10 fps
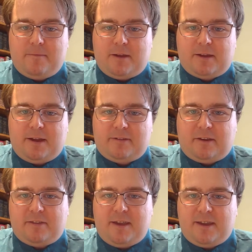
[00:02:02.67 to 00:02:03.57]
because I
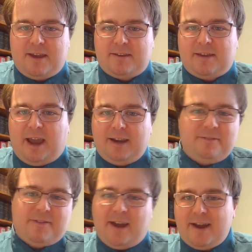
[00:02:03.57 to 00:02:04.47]
think it kind of
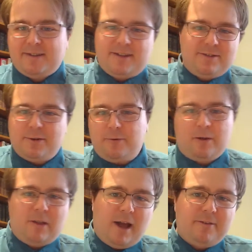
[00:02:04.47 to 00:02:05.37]
ties into a
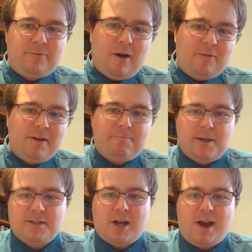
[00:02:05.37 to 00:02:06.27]
lot of what we've
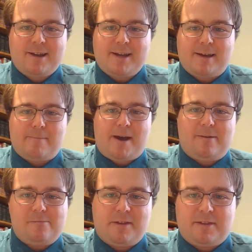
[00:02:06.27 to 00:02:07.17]
been talking
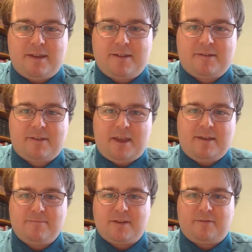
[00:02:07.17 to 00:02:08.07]
about with these
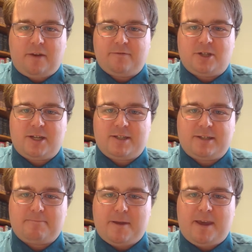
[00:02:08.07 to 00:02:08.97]
themes of
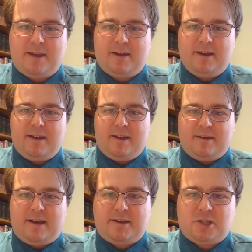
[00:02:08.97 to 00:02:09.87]
Jesus being
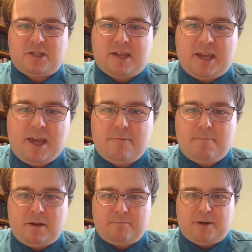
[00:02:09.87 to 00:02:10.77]
not just a king,
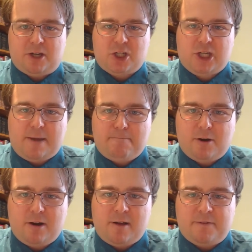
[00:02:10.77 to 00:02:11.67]
but a
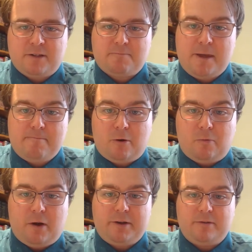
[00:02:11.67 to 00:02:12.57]
shepherd of his people,
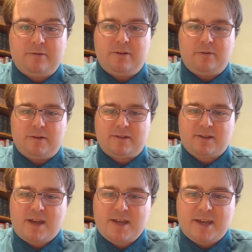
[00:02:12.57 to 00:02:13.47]
one who is
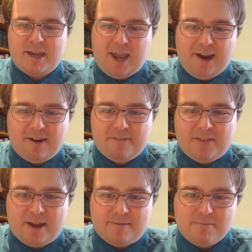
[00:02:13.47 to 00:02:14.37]
taking care of
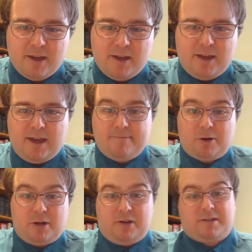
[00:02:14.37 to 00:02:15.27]
them. And we're
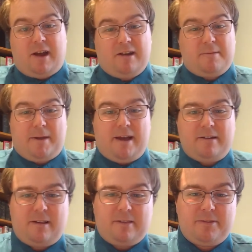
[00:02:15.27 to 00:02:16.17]
going to talk about
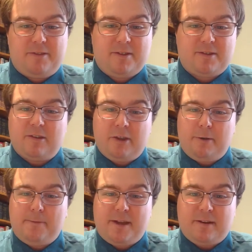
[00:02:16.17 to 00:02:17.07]
this a little
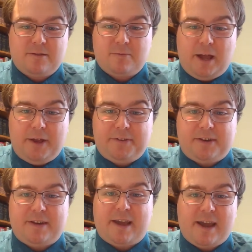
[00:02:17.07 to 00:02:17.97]
bit as well
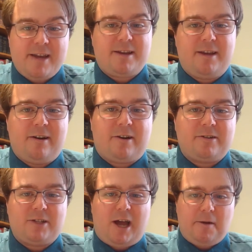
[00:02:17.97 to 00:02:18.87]
tonight in our
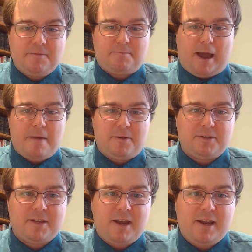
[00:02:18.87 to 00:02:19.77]
Psalms Bible
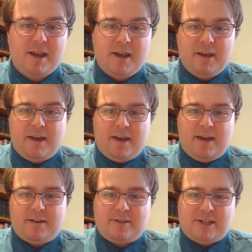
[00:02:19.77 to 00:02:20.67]
study.
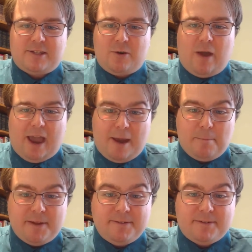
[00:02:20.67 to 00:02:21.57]
It just so
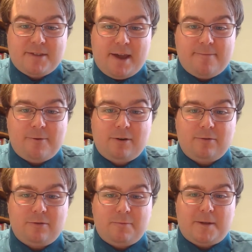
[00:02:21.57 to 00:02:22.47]
happens that
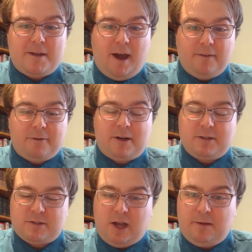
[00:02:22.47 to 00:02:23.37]
we'll be covering
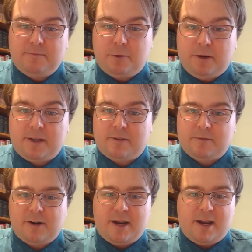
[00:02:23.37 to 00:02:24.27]
Psalm
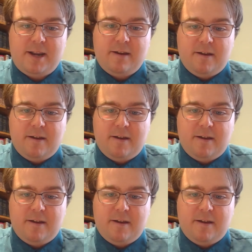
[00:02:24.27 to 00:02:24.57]
23.